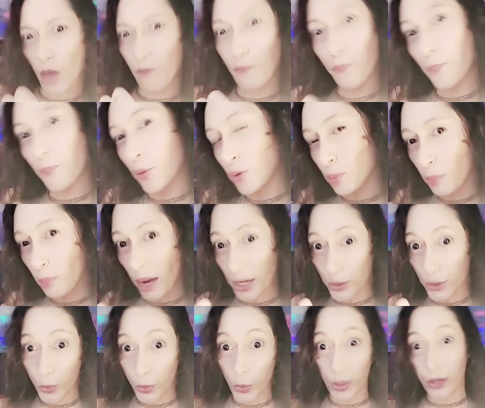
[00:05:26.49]
put my
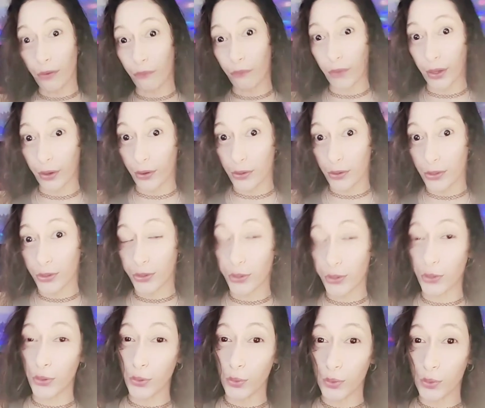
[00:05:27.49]
Twitter fingers to
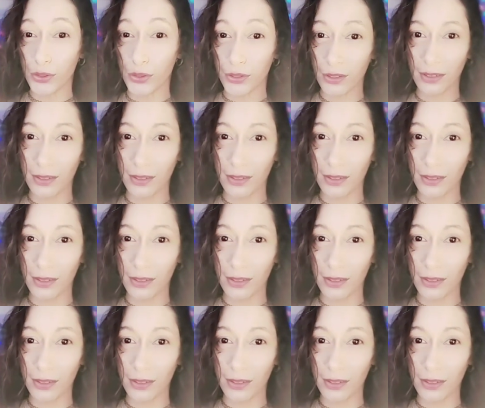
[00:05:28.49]
use